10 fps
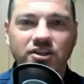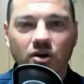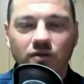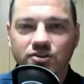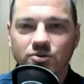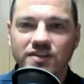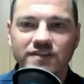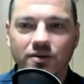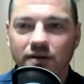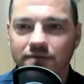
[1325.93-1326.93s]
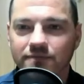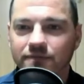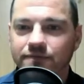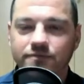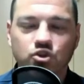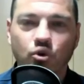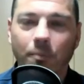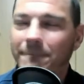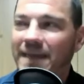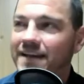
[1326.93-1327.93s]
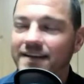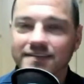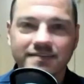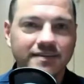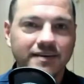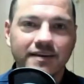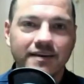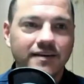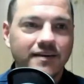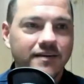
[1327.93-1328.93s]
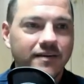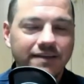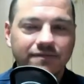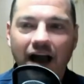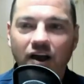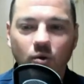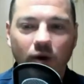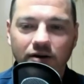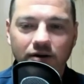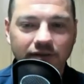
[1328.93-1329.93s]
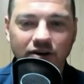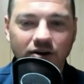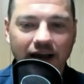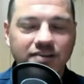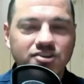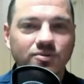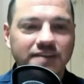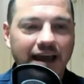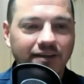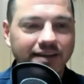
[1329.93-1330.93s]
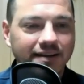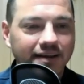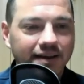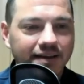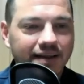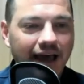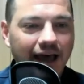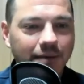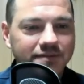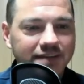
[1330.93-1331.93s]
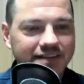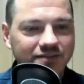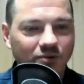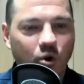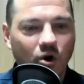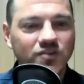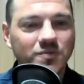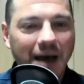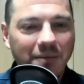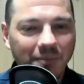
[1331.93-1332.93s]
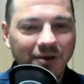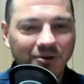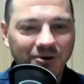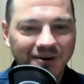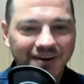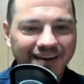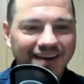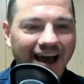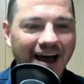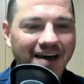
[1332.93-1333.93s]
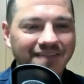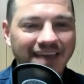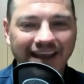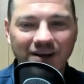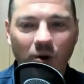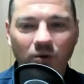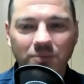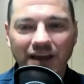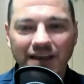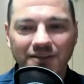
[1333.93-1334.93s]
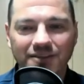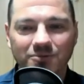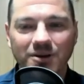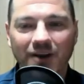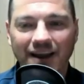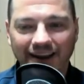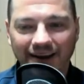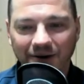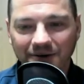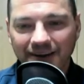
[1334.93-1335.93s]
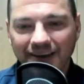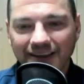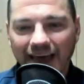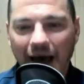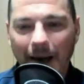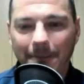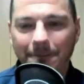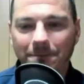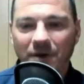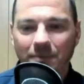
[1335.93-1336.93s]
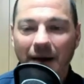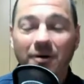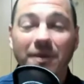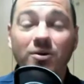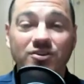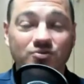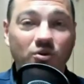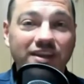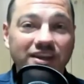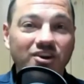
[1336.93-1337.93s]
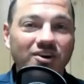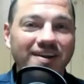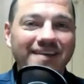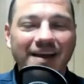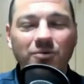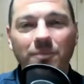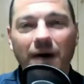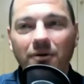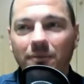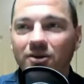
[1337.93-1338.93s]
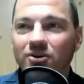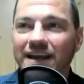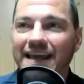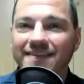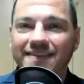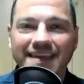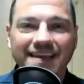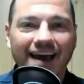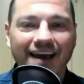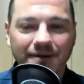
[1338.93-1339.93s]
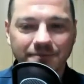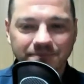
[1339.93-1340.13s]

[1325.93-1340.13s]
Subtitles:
Jovic, who's just a tremendous evaluator of international talent, says he's a worse Baba Miller that can only play the 3 right now. But Baba Miller is really good. Like when Baba Miller hit the